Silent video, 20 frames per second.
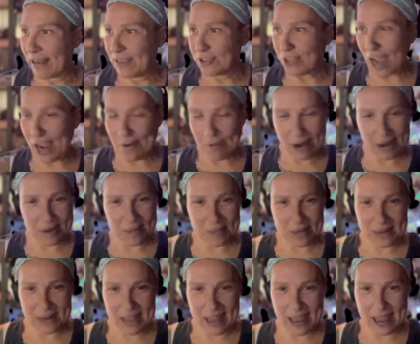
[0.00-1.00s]
So I
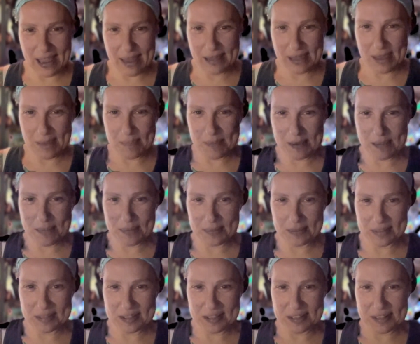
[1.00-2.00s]
recommend that people
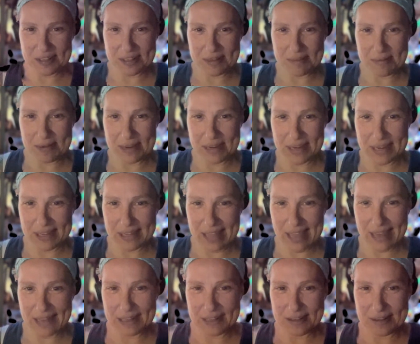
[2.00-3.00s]
listen to what
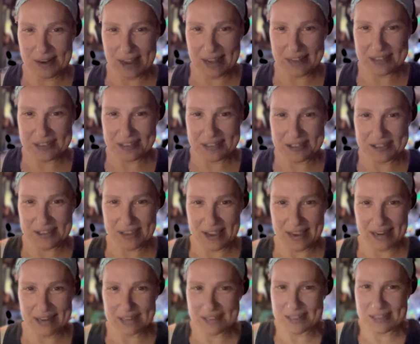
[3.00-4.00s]
that dude has to
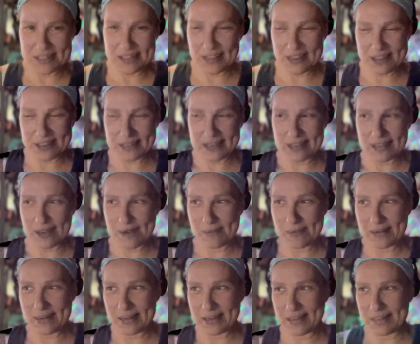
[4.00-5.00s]
say. Because he says it. I
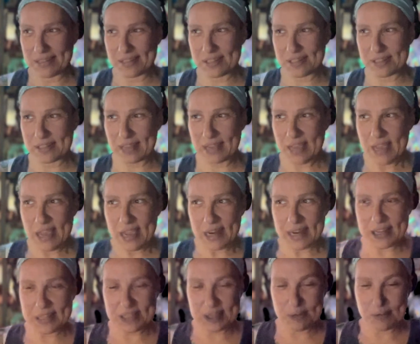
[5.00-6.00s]
mean, it's just like,
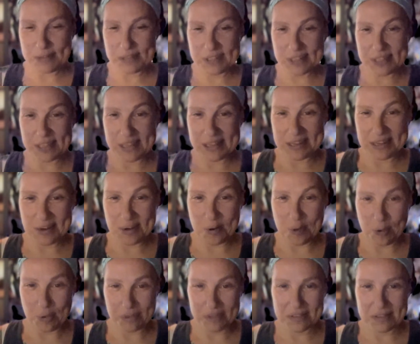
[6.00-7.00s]
because he was in the
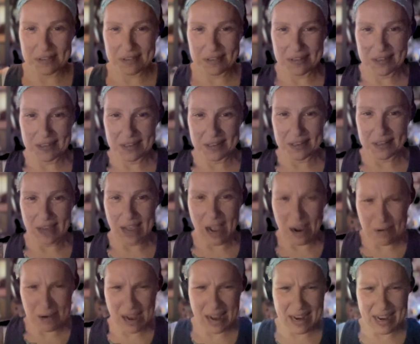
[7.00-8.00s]
occult.
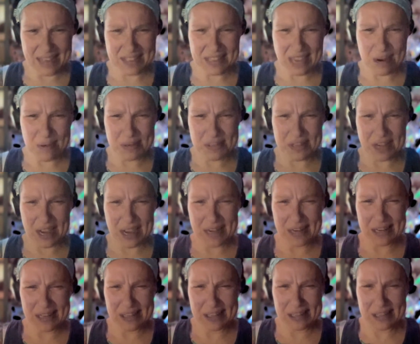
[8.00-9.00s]
I guess I was
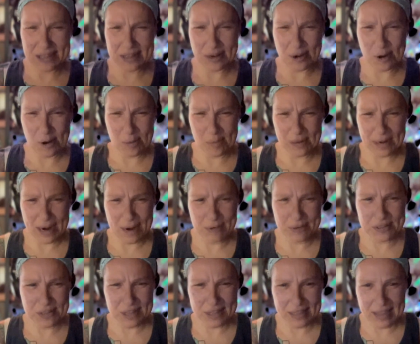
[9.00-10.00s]
kind of in the occult, but I
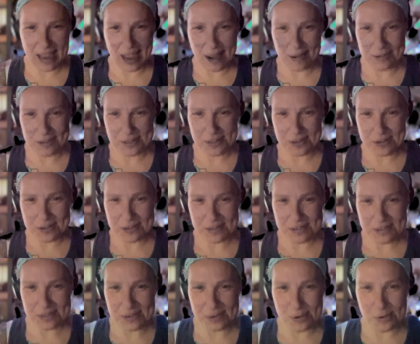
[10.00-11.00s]
was on the outskirts
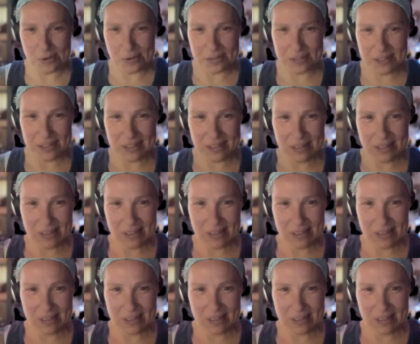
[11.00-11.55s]
of the cult.